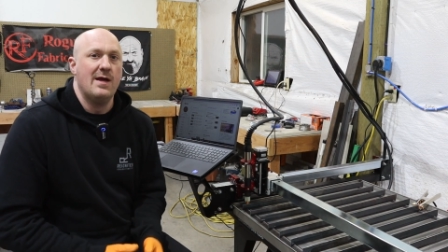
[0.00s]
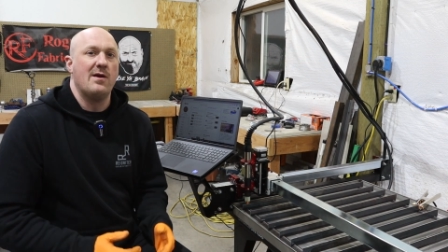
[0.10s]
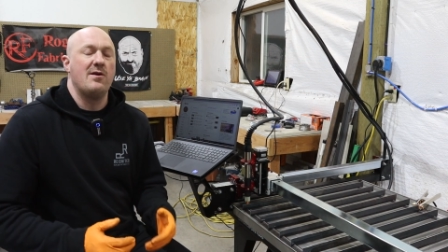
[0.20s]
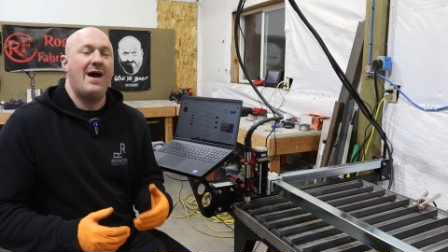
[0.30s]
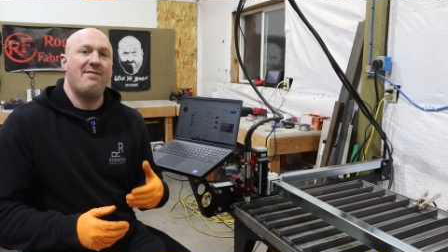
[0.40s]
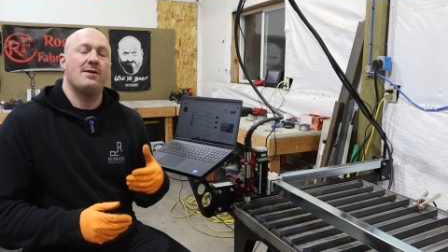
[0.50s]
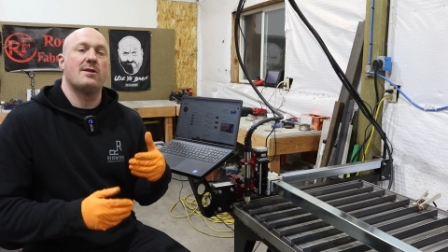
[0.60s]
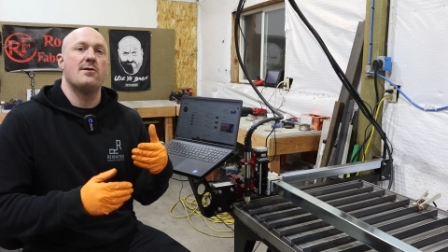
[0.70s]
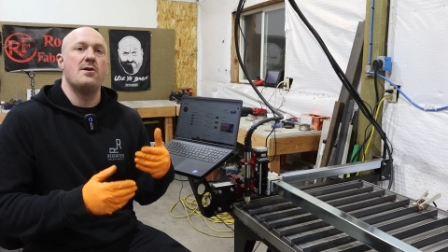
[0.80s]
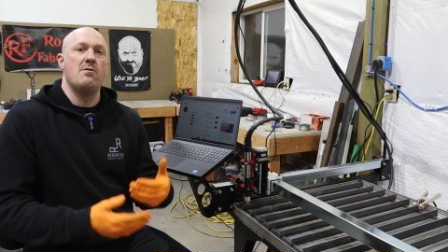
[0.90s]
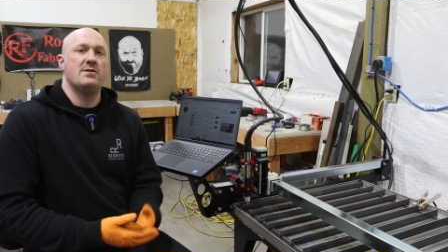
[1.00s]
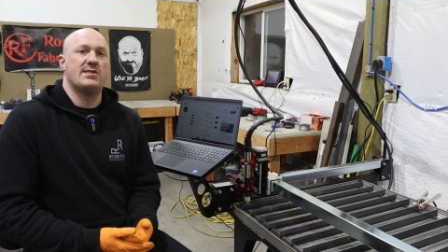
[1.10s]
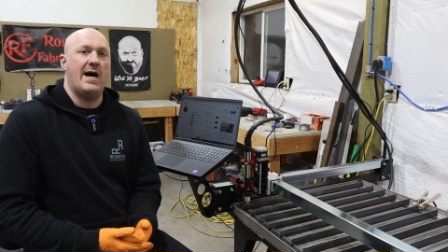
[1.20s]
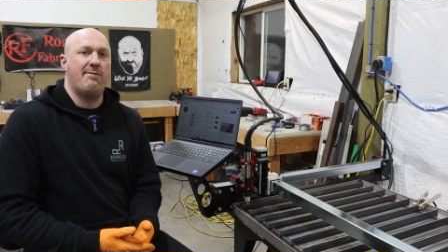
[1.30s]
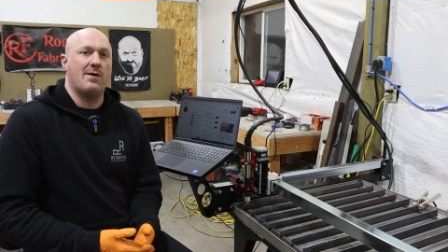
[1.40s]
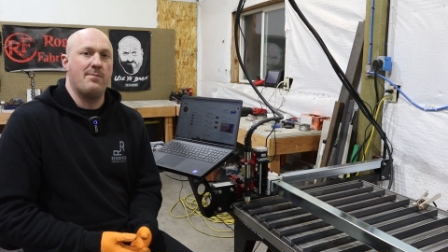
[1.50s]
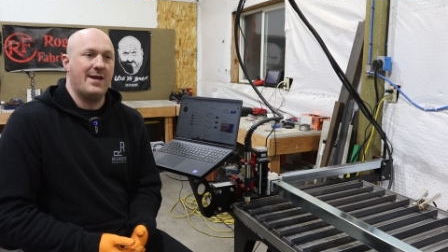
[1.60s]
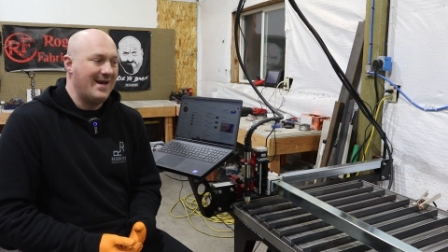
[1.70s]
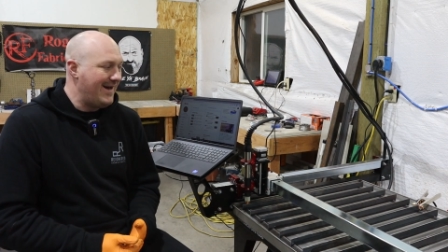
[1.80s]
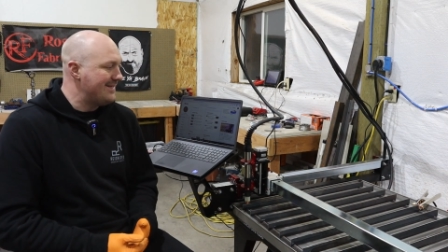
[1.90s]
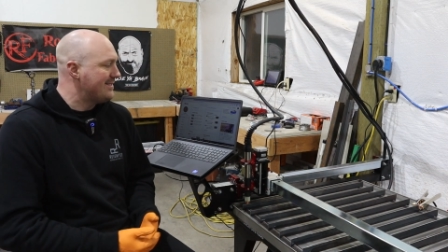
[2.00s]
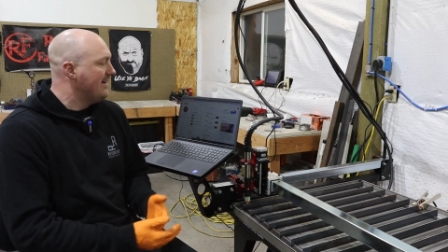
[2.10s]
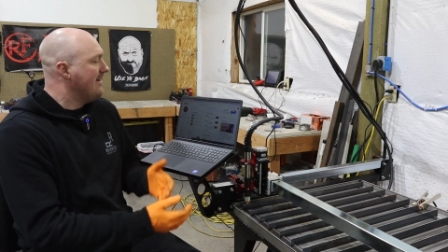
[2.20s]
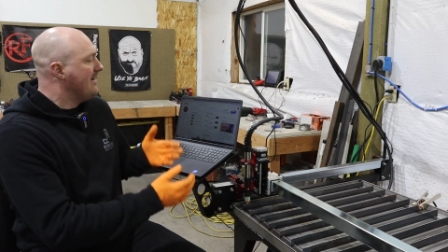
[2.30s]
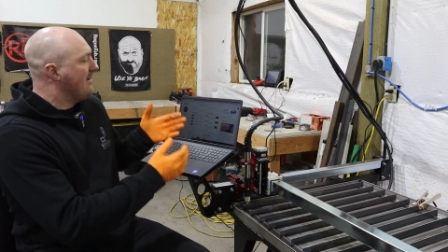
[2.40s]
You have to learn new software because